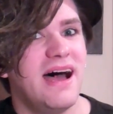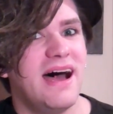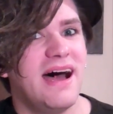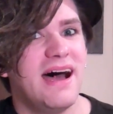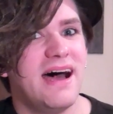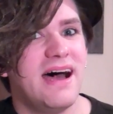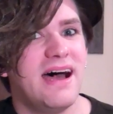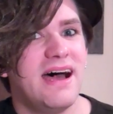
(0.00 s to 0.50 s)

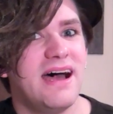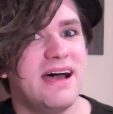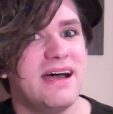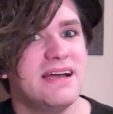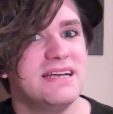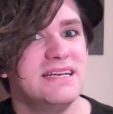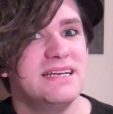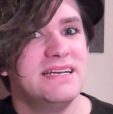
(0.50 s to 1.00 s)

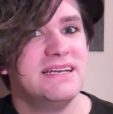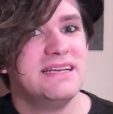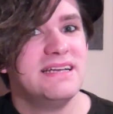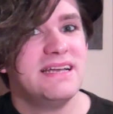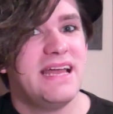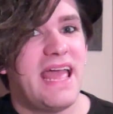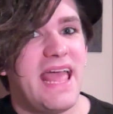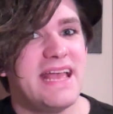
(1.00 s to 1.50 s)
Uh,
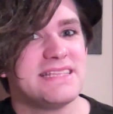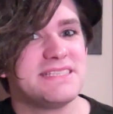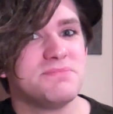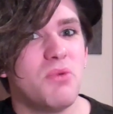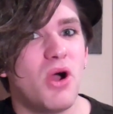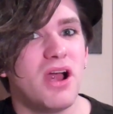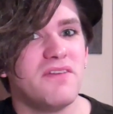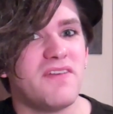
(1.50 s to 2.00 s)
it's
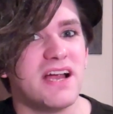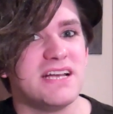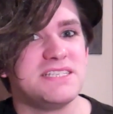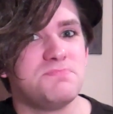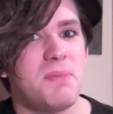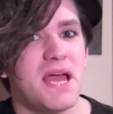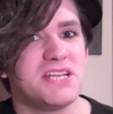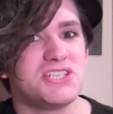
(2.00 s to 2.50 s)
more of our
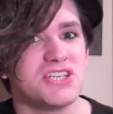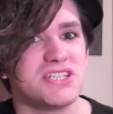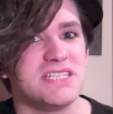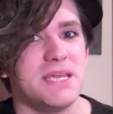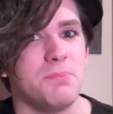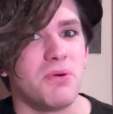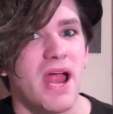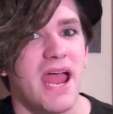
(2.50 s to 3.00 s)

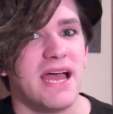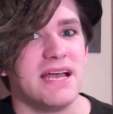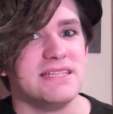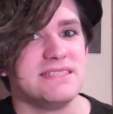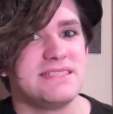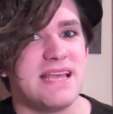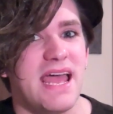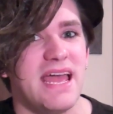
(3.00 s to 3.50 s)
specialty
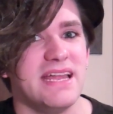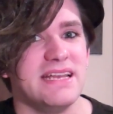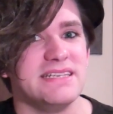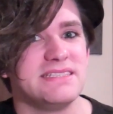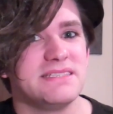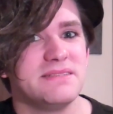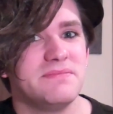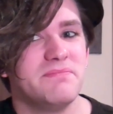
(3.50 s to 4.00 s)
brands
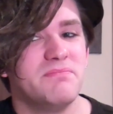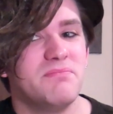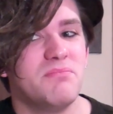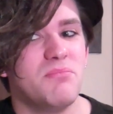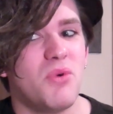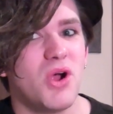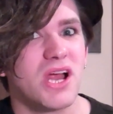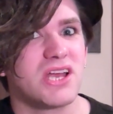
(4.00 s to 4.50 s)
and
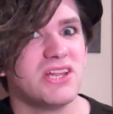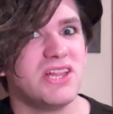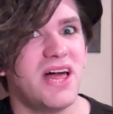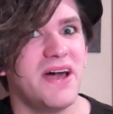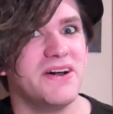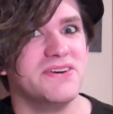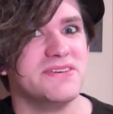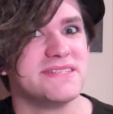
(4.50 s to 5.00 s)
more
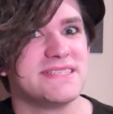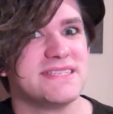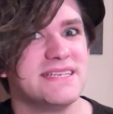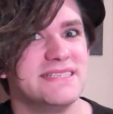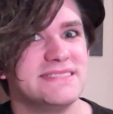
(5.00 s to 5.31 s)
clothes.